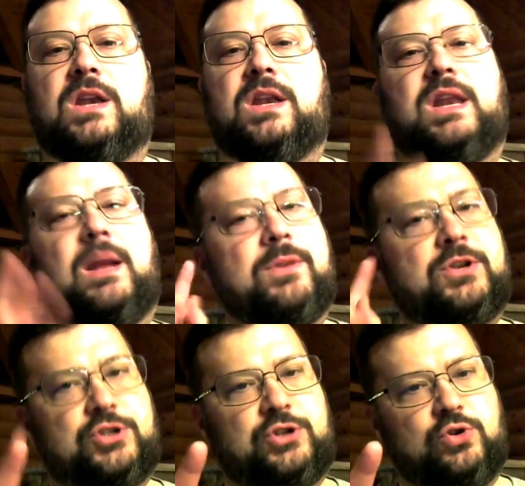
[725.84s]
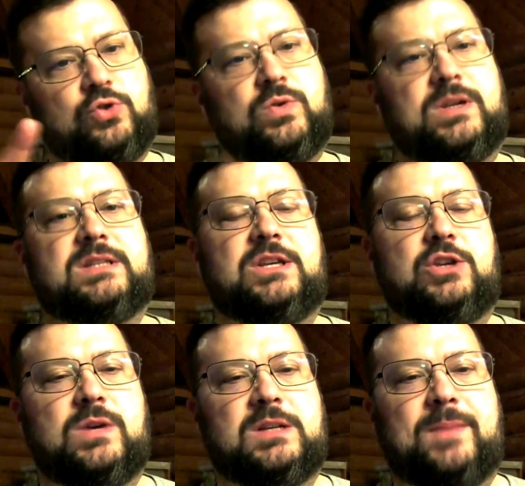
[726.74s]
Number 2 is the
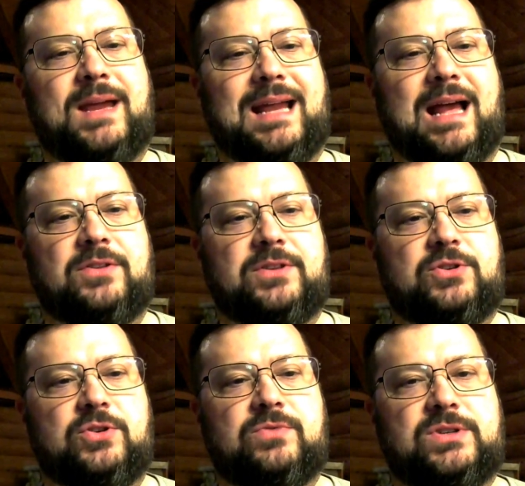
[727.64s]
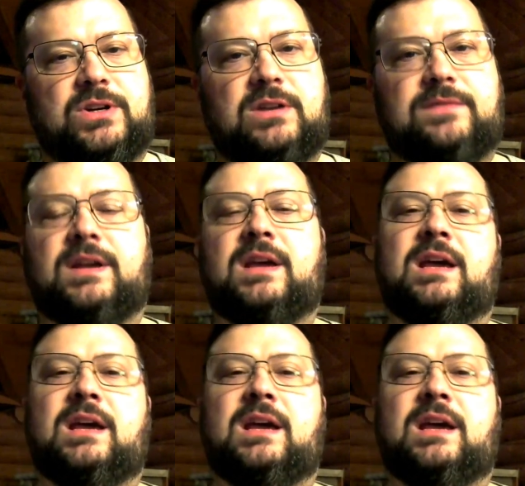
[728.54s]
US Bank Altitude Reserve.